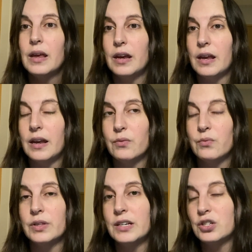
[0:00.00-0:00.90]
in
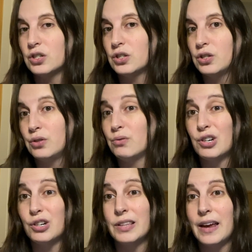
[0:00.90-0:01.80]
relation to
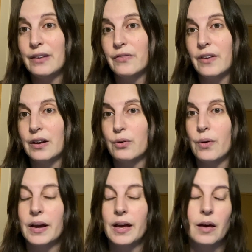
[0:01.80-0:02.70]
her life and
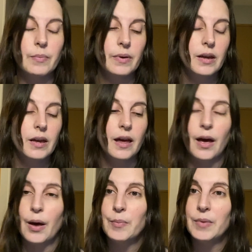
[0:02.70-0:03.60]
growing up
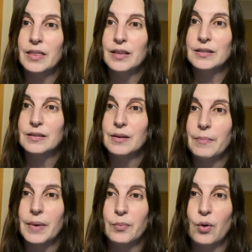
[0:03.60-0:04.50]
in this
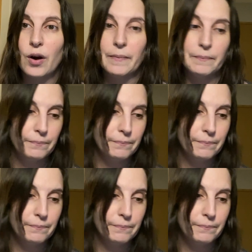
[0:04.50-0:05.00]
memoir.